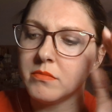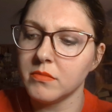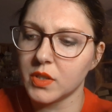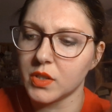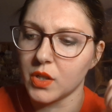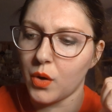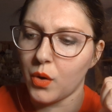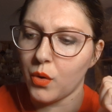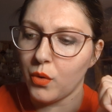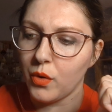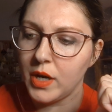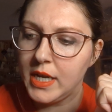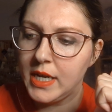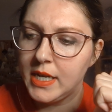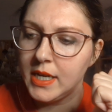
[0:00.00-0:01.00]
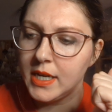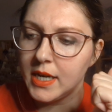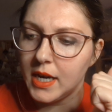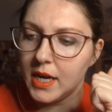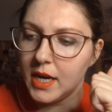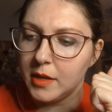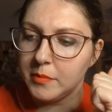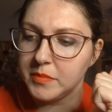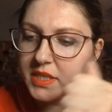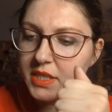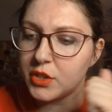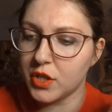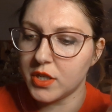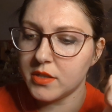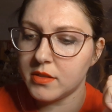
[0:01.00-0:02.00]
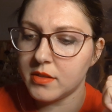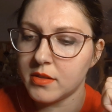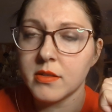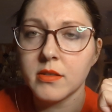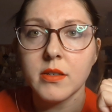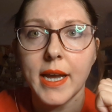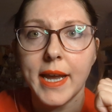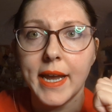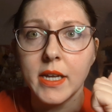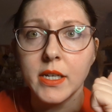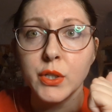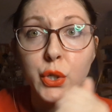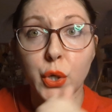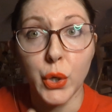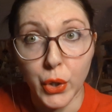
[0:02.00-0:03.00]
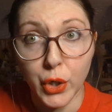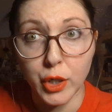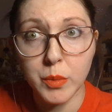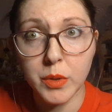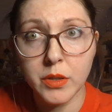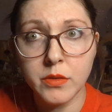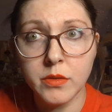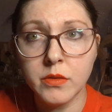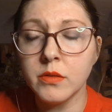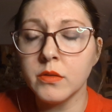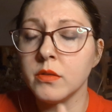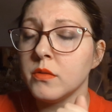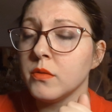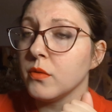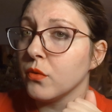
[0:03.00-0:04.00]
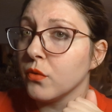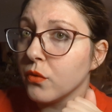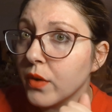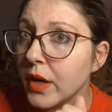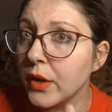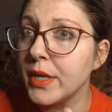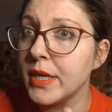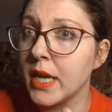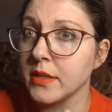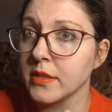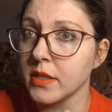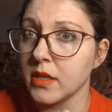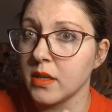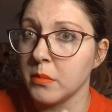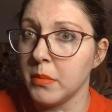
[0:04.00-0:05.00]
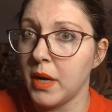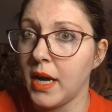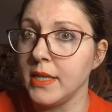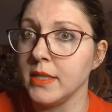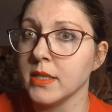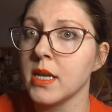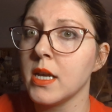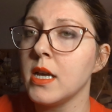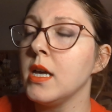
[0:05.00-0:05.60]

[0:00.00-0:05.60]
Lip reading: So citrus and herb, very nicely combined.